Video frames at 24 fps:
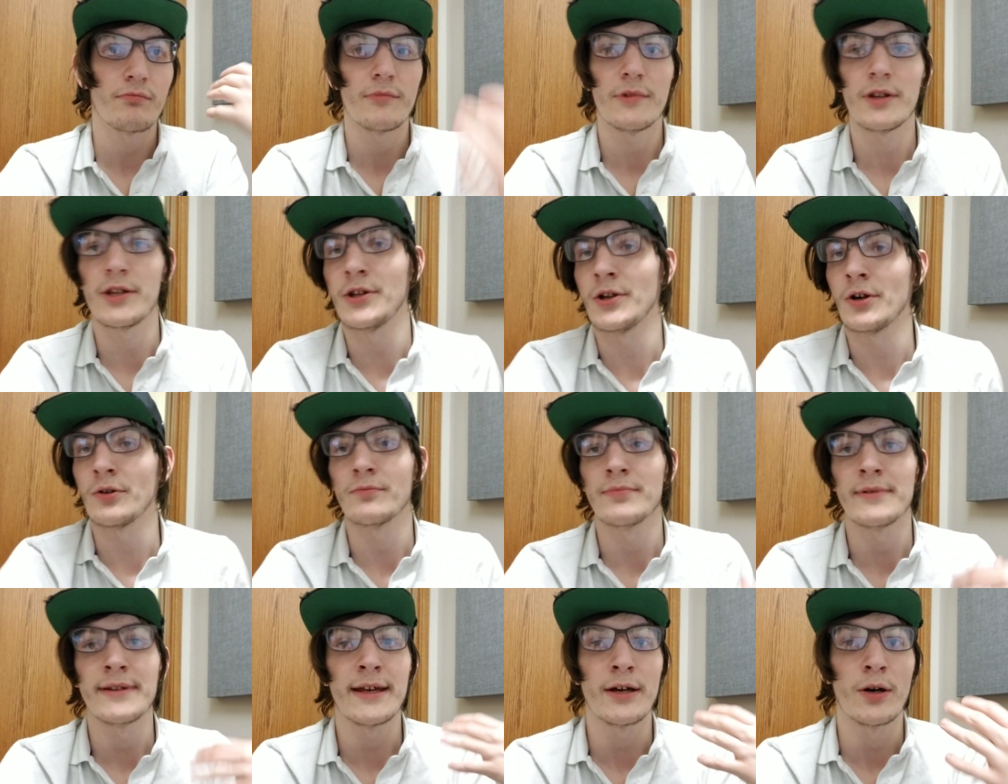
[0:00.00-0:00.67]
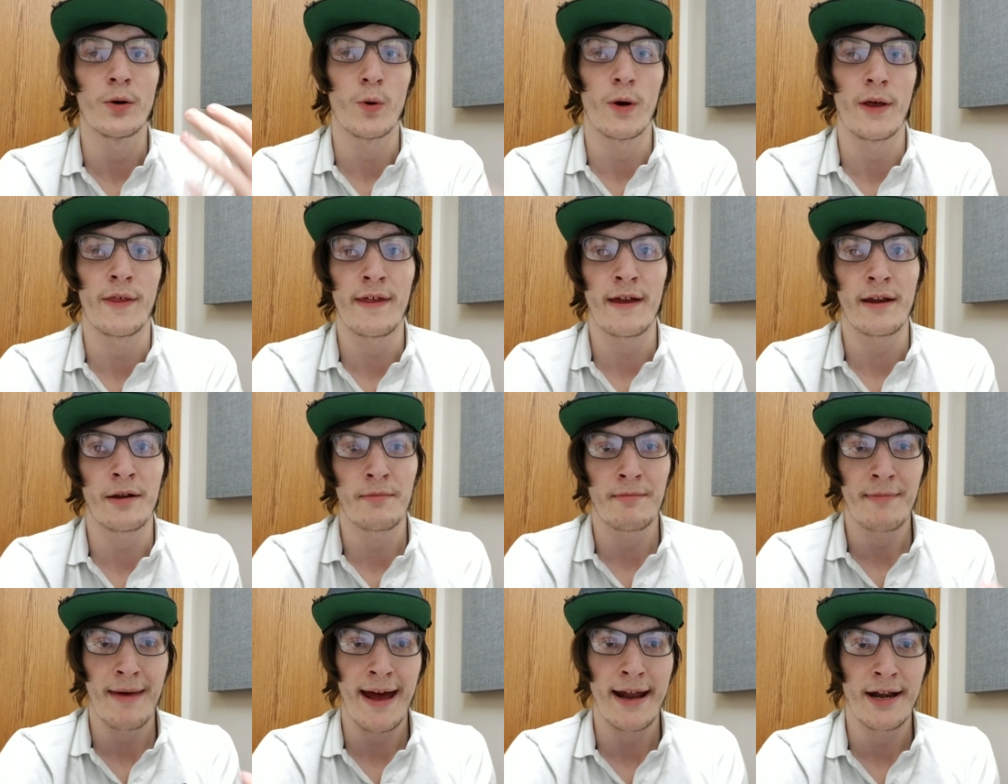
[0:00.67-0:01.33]
you know, deal with it
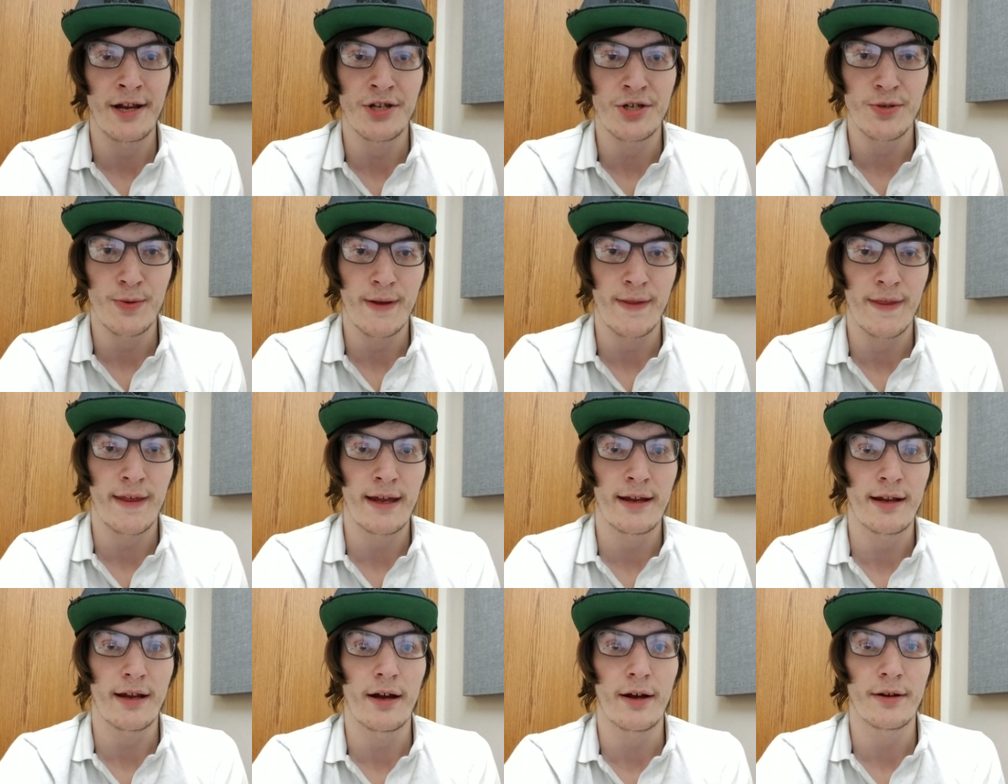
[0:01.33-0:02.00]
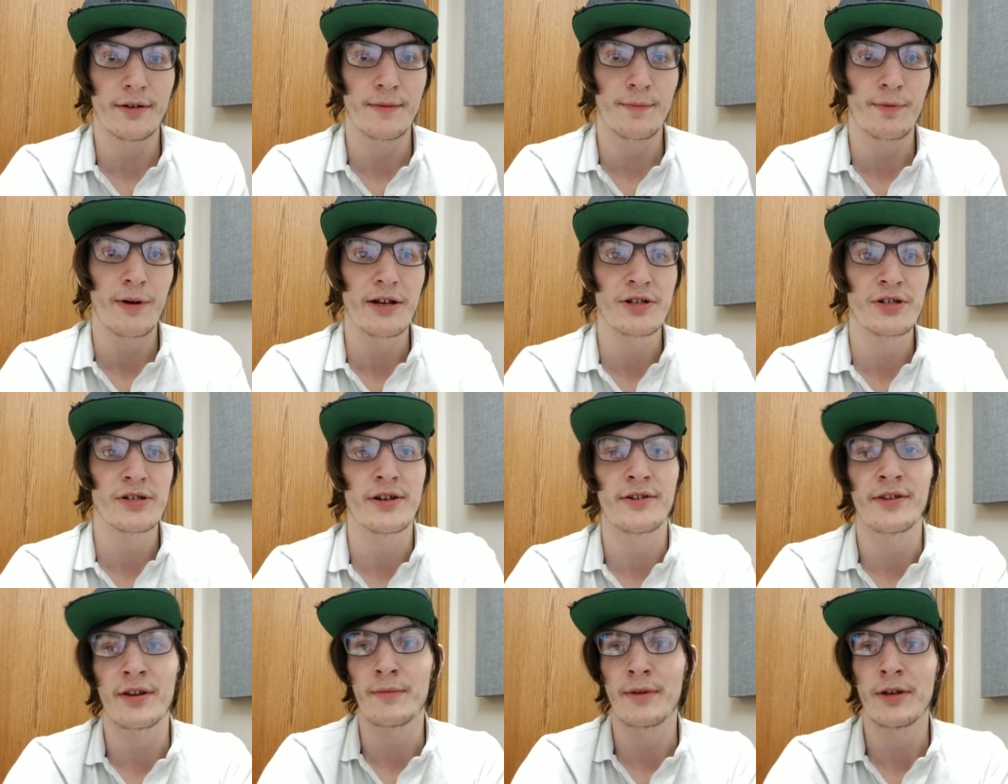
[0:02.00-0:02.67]
and manage with it.
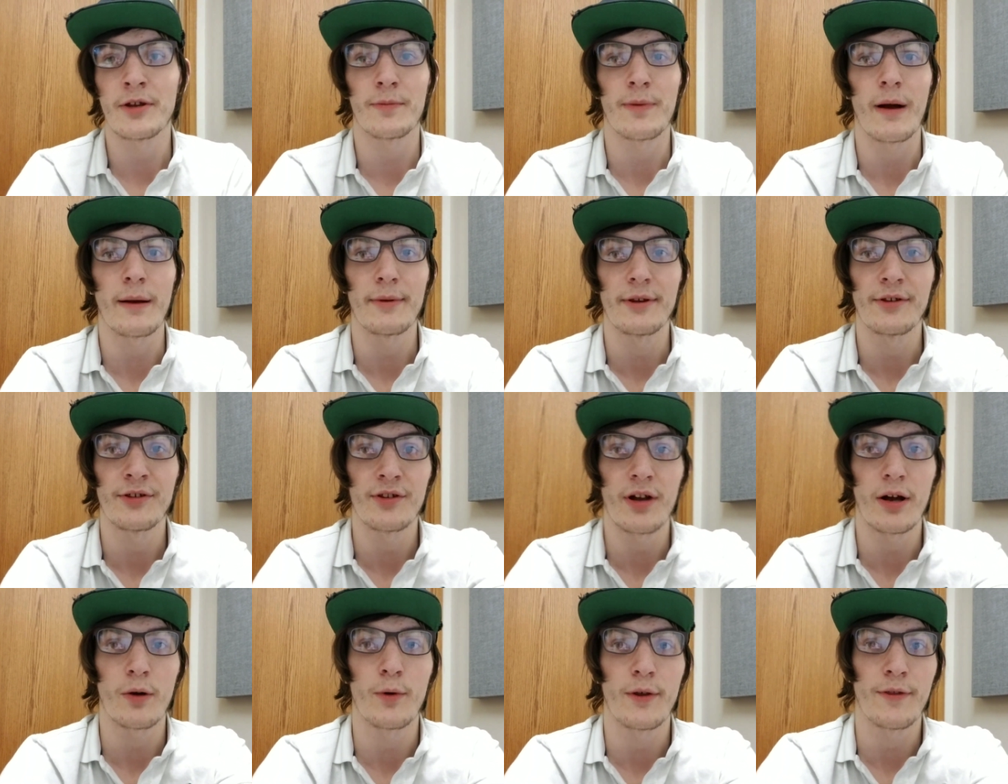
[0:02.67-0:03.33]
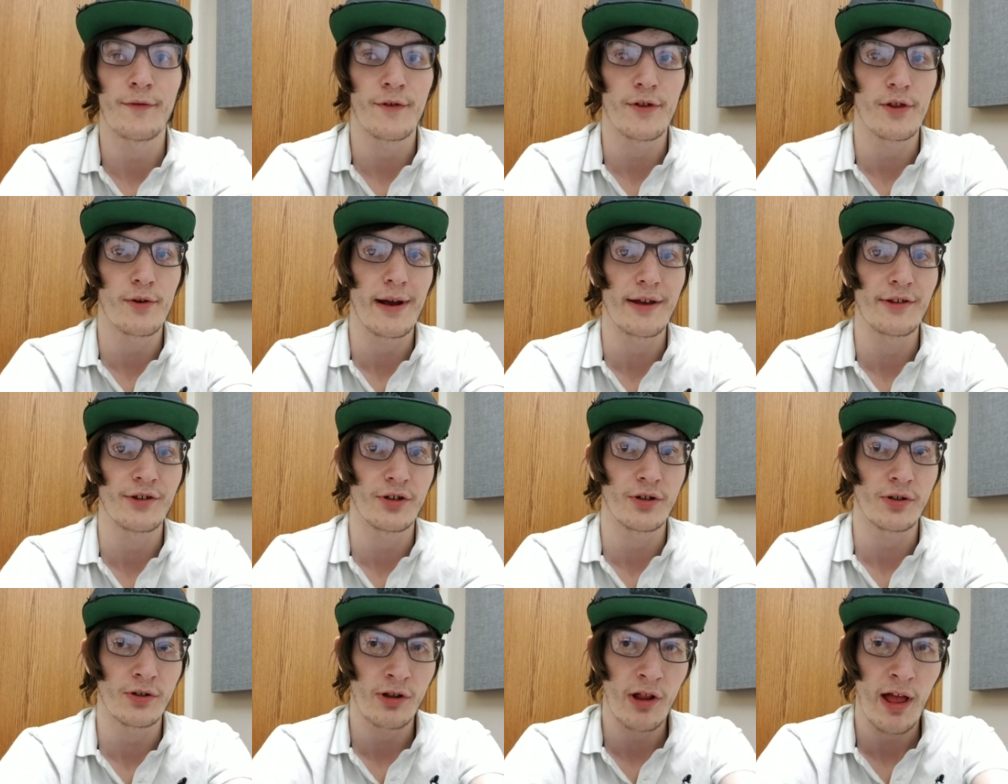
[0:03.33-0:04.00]
Depression is something you're probably stuck with for the
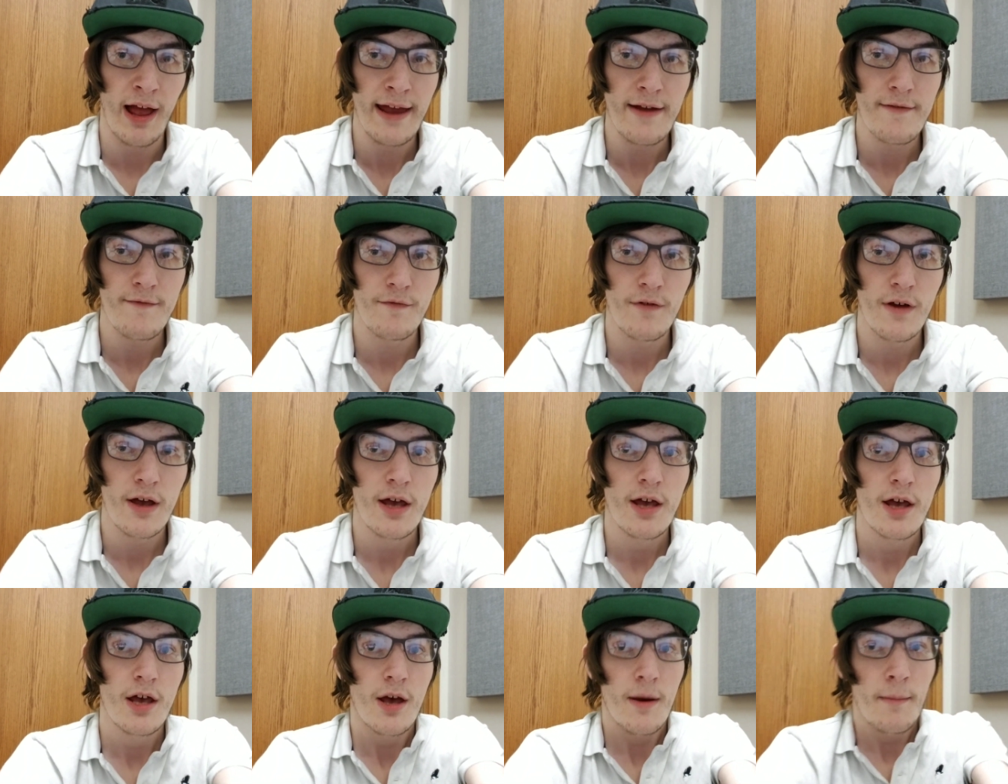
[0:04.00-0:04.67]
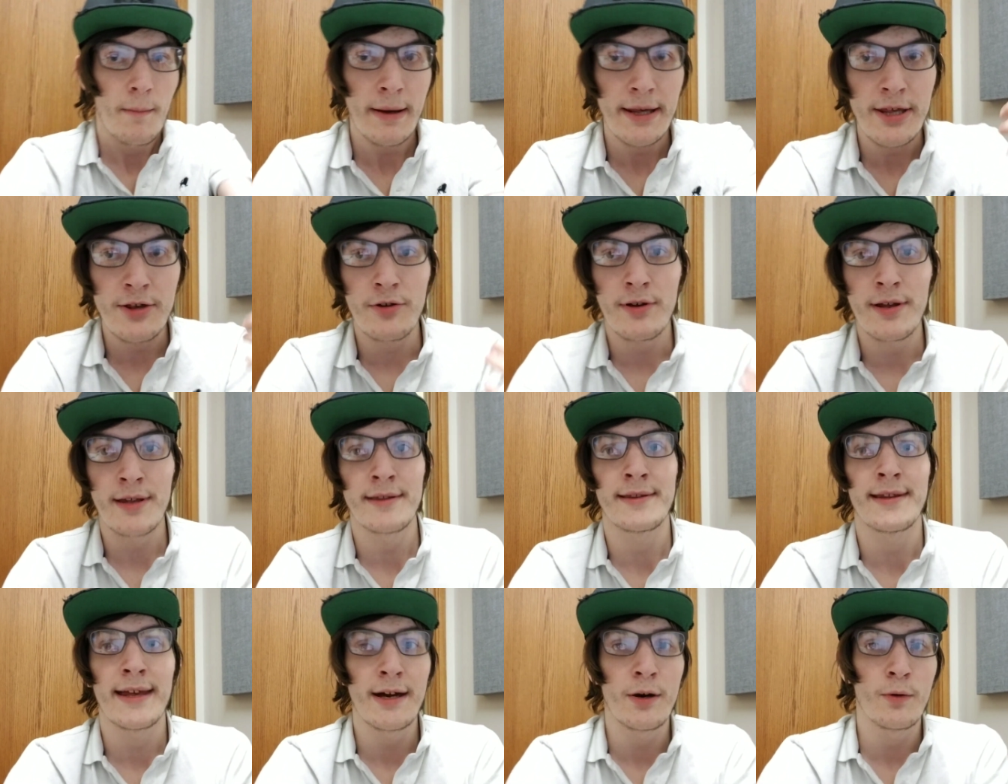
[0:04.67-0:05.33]
rest of your life, but you
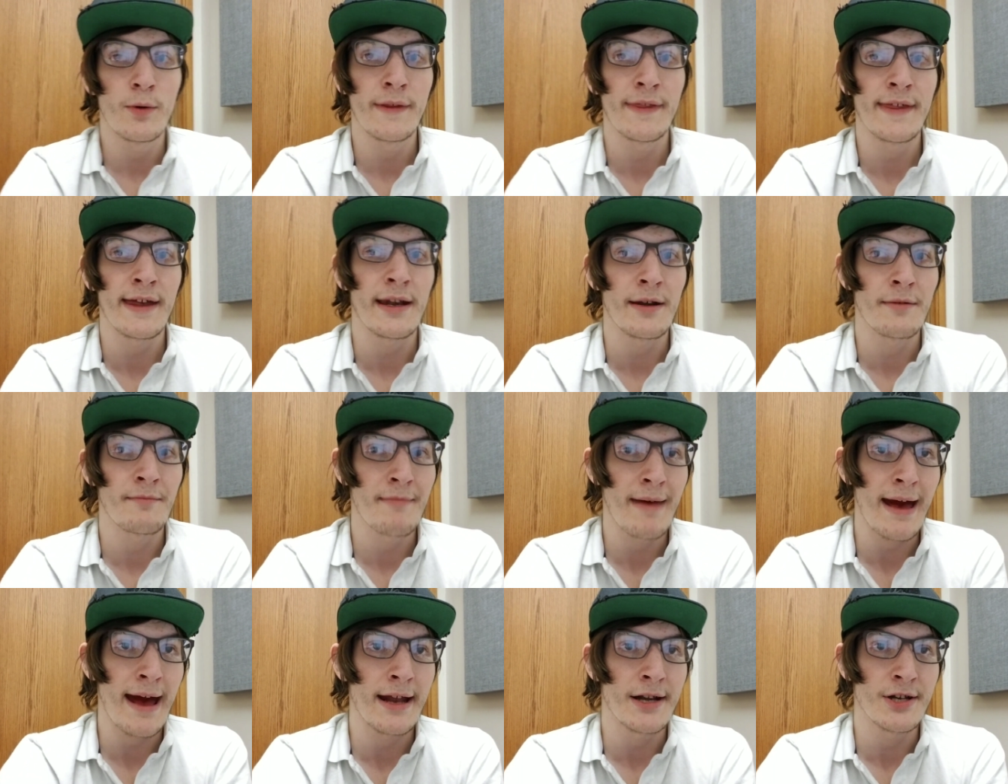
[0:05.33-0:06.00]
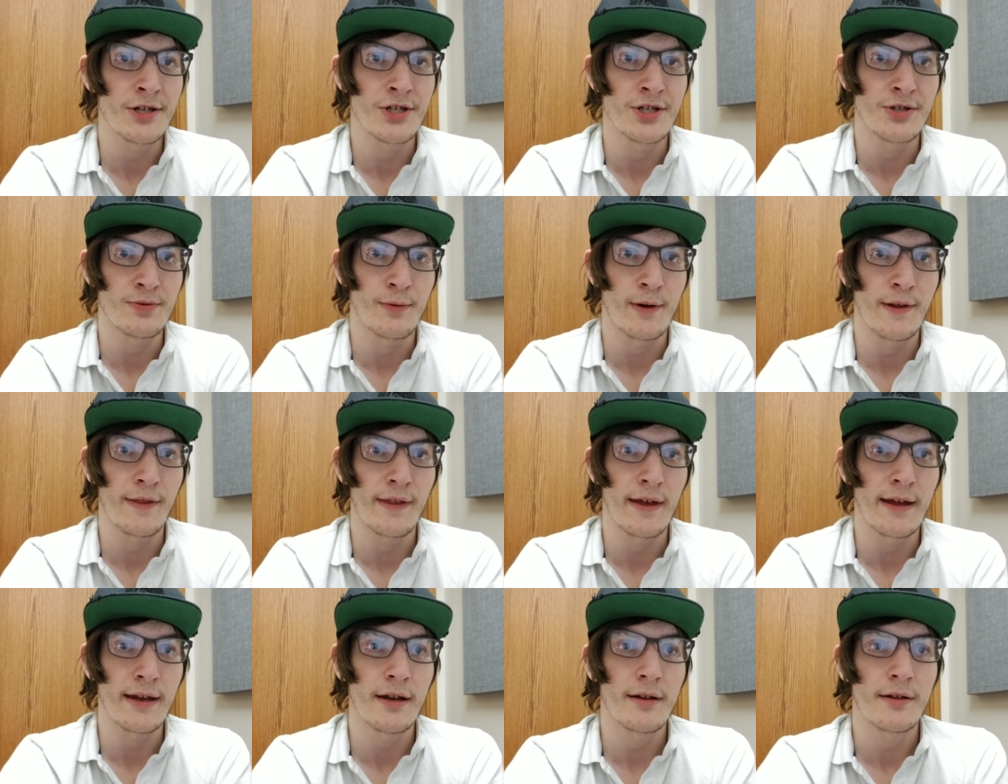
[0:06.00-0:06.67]
can deal with it and manage
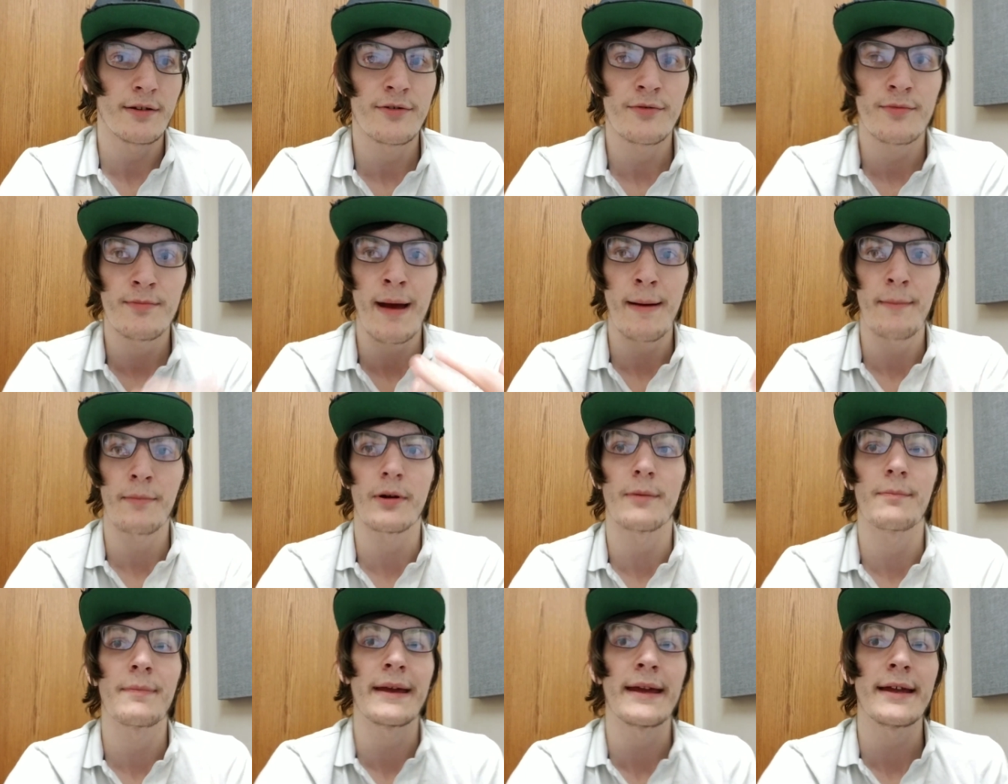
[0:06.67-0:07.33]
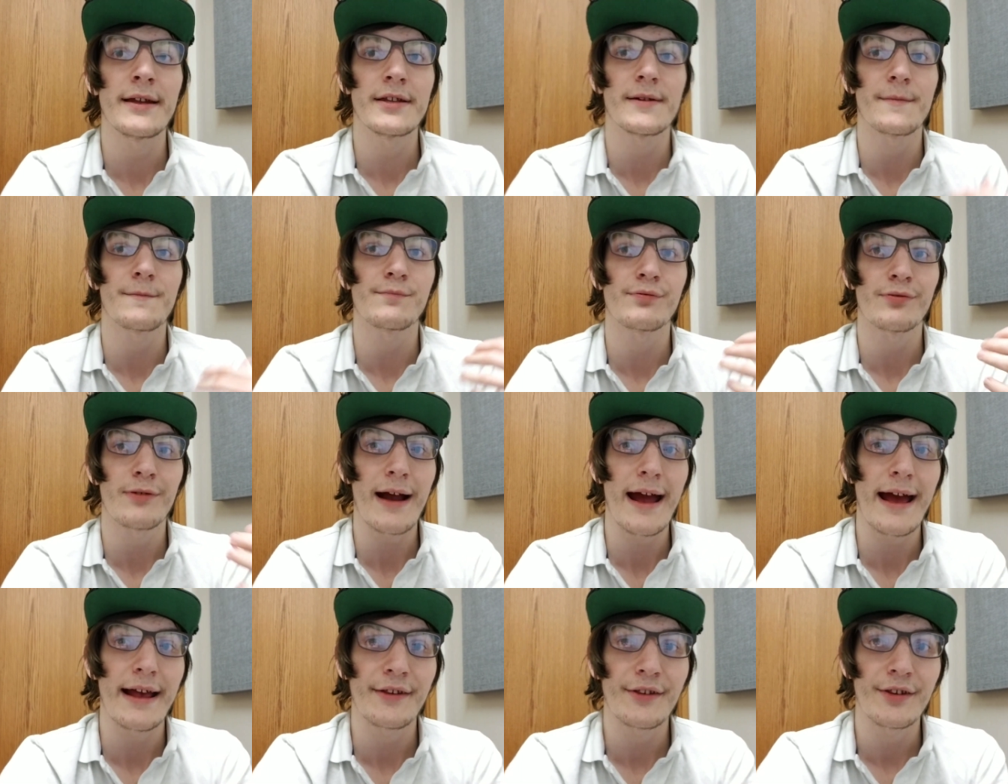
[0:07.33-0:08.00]
with it. Remember, being
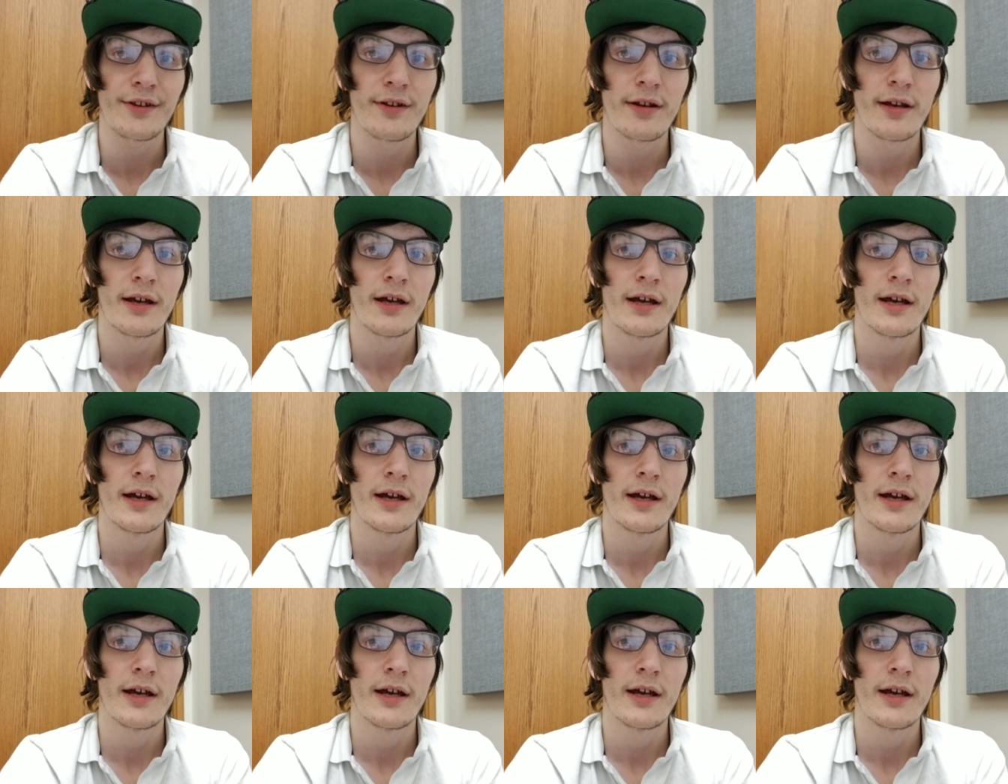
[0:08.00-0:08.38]
depressed